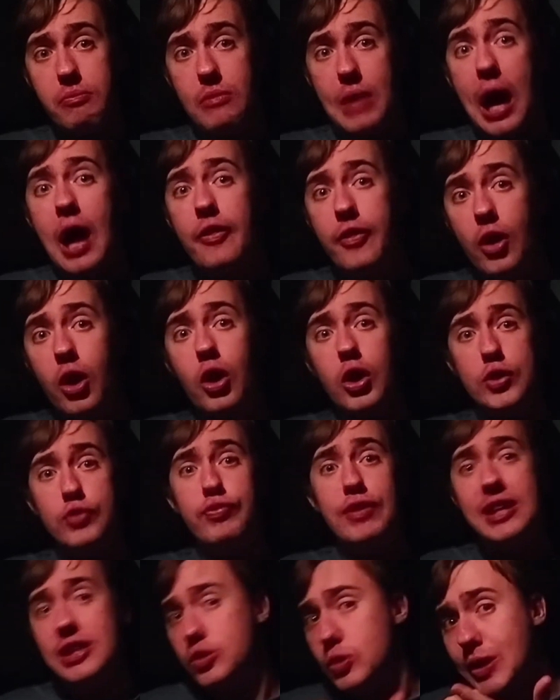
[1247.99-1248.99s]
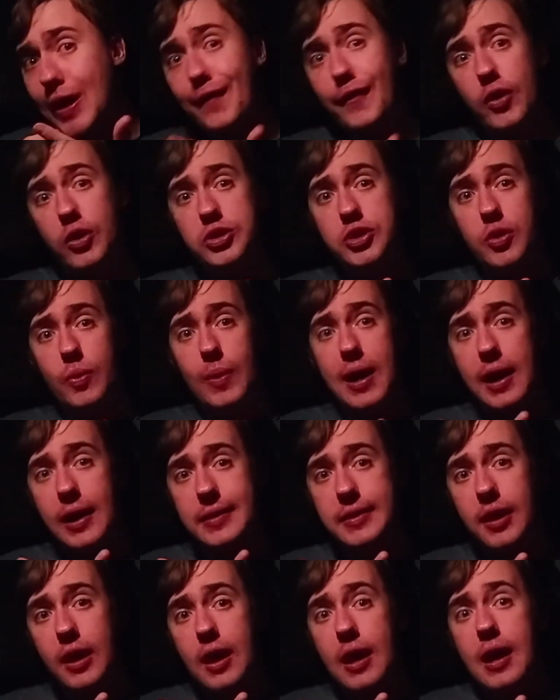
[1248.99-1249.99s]
The hot drinks, which I've also
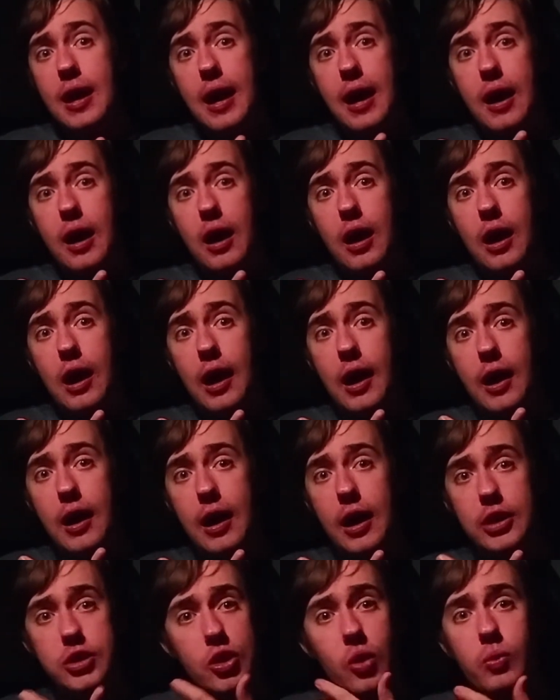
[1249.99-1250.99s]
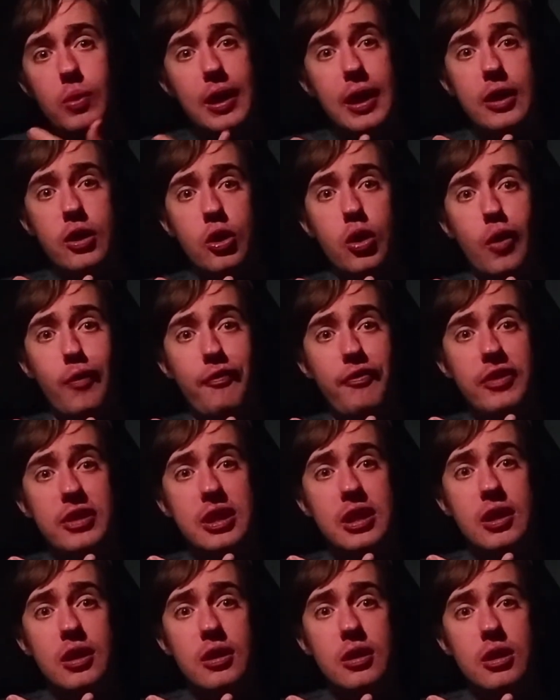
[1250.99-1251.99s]
had, I don't like
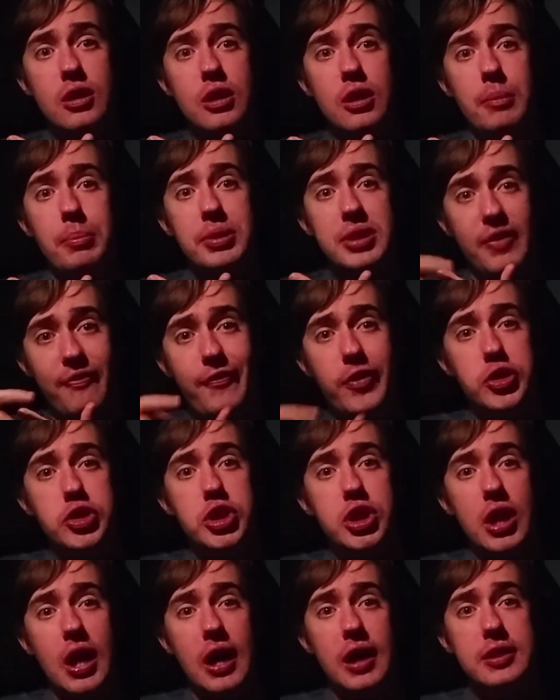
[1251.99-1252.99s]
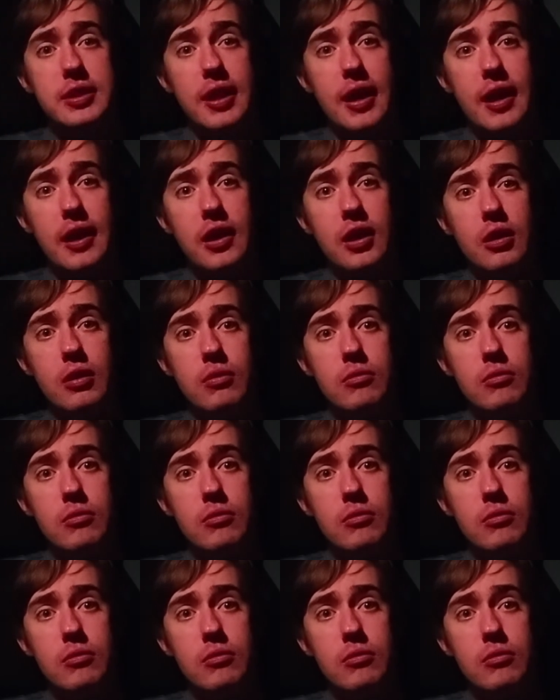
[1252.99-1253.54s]
coffee, but the fudge latte,